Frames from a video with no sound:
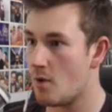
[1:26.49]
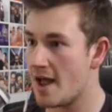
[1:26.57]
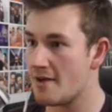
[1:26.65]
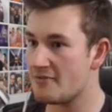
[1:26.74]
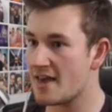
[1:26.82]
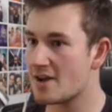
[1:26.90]

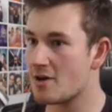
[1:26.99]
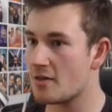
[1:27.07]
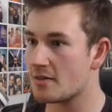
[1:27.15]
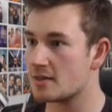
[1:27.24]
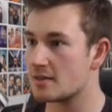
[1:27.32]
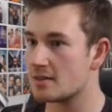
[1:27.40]
Why have they
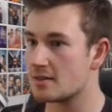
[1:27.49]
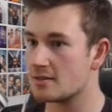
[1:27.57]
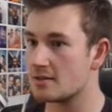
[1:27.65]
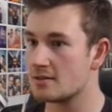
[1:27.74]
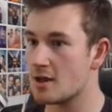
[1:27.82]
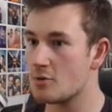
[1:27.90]

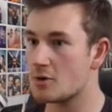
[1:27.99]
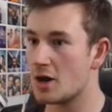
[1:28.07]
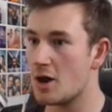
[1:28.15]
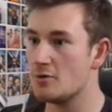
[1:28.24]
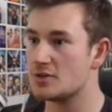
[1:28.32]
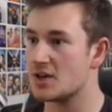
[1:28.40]
got no
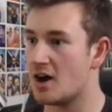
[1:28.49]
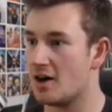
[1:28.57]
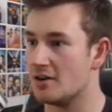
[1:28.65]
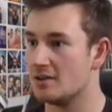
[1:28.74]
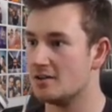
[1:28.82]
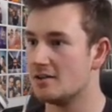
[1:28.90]
clothes
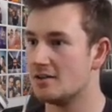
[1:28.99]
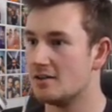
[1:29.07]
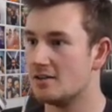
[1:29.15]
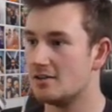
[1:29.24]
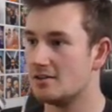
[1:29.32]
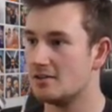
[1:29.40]
on?
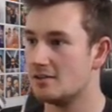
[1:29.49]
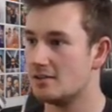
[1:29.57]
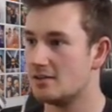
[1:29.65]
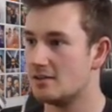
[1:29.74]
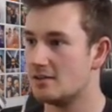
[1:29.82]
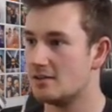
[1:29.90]

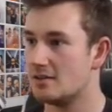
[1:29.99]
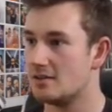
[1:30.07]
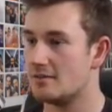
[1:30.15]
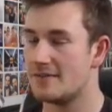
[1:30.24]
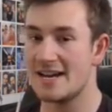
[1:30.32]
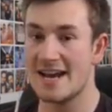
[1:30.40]

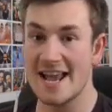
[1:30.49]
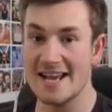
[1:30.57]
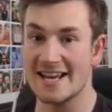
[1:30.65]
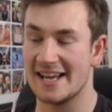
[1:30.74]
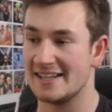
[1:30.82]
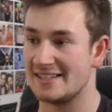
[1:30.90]
They're
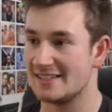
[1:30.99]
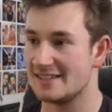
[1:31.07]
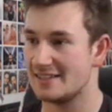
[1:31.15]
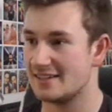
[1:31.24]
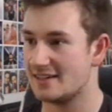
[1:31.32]
naked.